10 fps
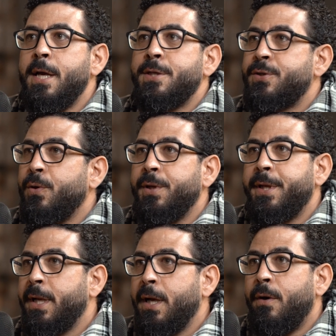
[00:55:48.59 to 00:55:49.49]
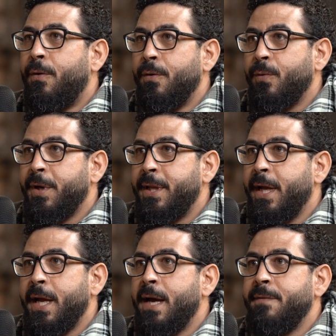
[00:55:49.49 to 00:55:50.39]
sold all what
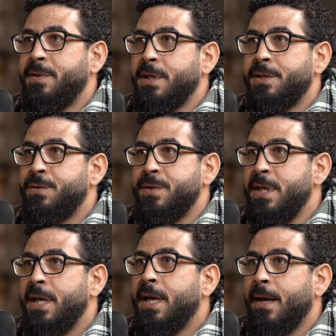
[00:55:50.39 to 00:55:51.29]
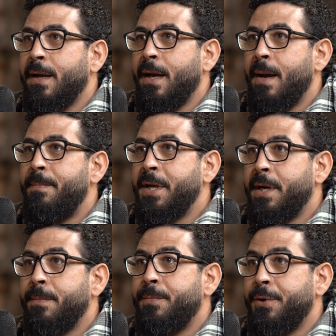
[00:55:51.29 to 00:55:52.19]
they have just to seek a
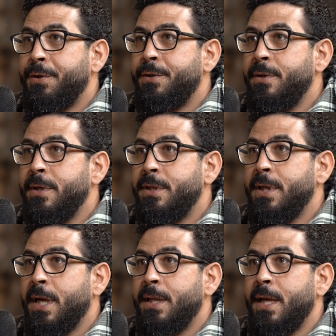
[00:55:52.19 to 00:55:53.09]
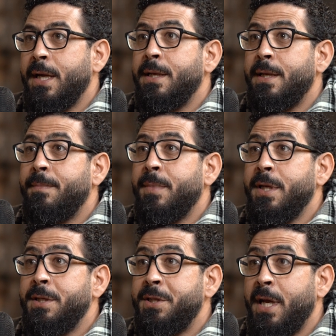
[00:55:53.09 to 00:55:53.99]
better opportunity, and they end up
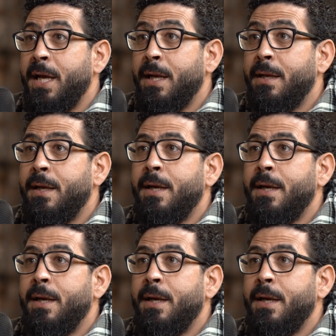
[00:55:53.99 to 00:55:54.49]
in jail,